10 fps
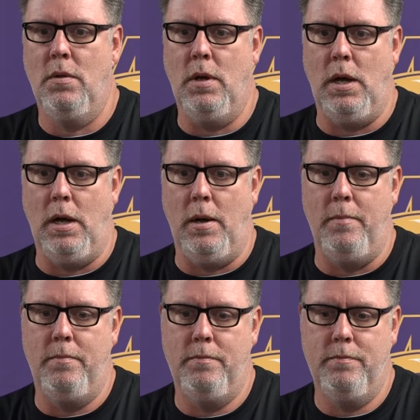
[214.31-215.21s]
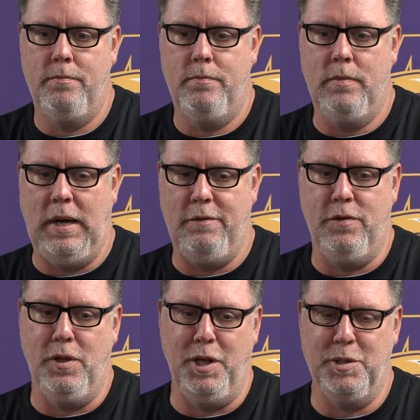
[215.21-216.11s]
I
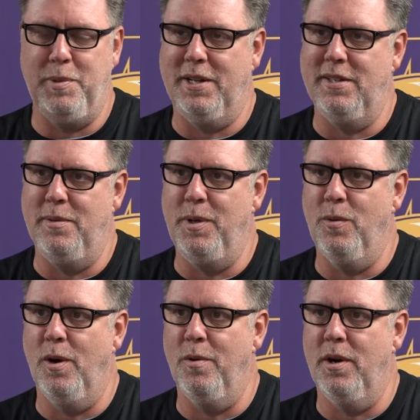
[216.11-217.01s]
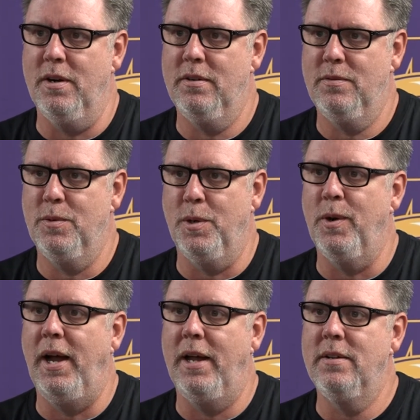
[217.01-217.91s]
fully expected to be where
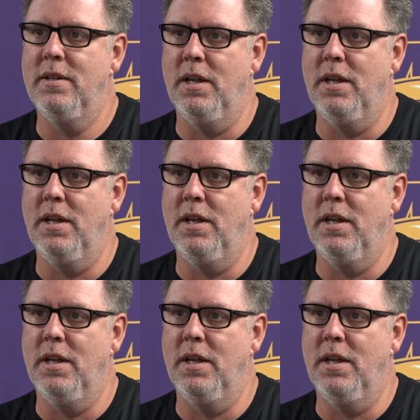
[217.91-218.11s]
we're at.